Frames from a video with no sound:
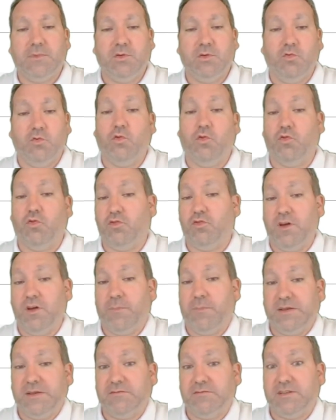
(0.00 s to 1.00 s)
or a
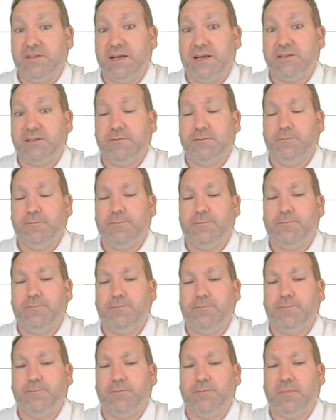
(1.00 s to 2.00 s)
piece of text,
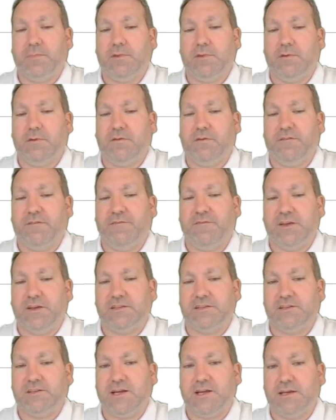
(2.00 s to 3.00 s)
a
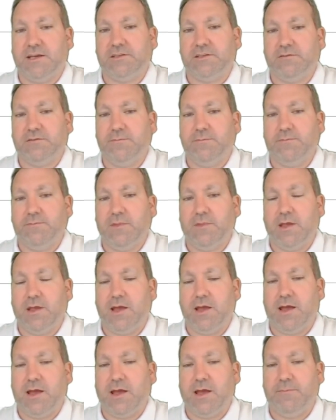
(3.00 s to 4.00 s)
fixed text.
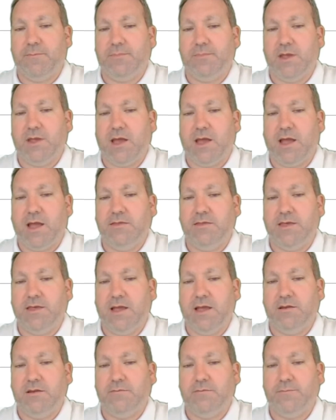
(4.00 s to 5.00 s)
And
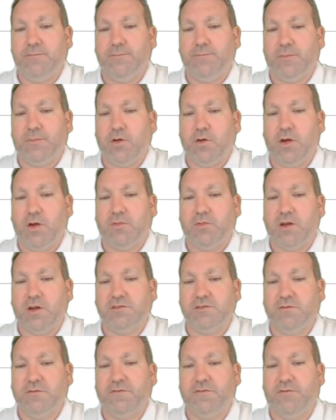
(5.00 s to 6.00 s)
then I'm going
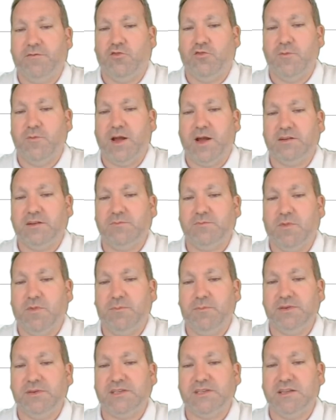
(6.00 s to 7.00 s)
to format my
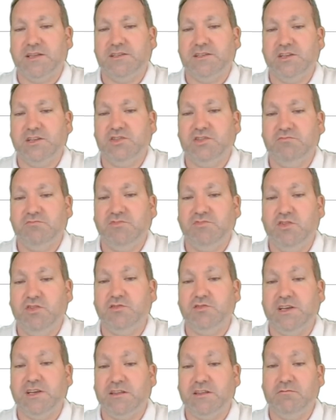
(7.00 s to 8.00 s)
percentage
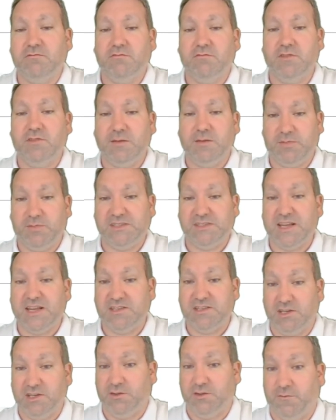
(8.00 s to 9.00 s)
using the
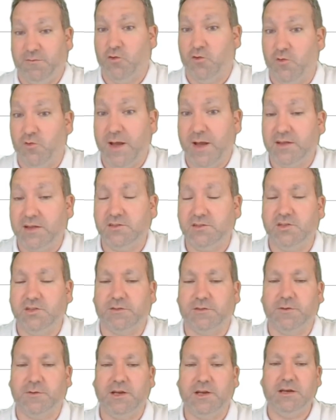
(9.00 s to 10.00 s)
percentage format,
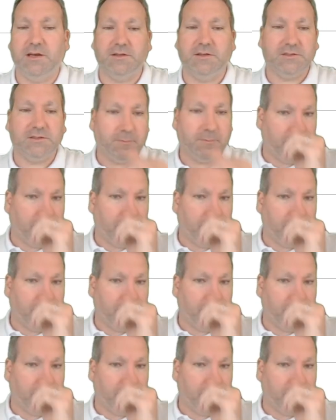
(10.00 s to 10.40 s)
just for neatness.